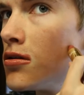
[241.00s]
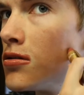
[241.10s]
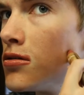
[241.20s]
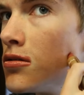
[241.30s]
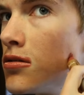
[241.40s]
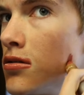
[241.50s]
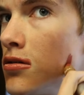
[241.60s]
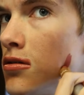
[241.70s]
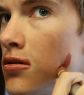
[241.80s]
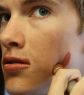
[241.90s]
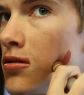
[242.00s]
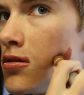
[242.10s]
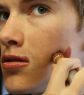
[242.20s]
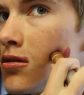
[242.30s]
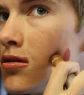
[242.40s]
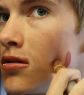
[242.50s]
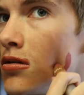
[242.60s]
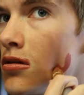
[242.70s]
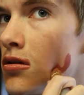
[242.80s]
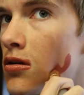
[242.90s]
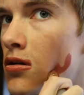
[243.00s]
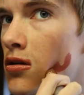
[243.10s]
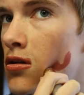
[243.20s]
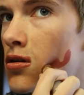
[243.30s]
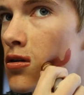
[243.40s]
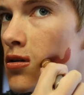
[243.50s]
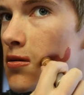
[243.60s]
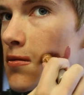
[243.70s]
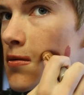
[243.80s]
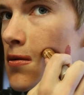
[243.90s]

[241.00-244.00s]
Nothing is said.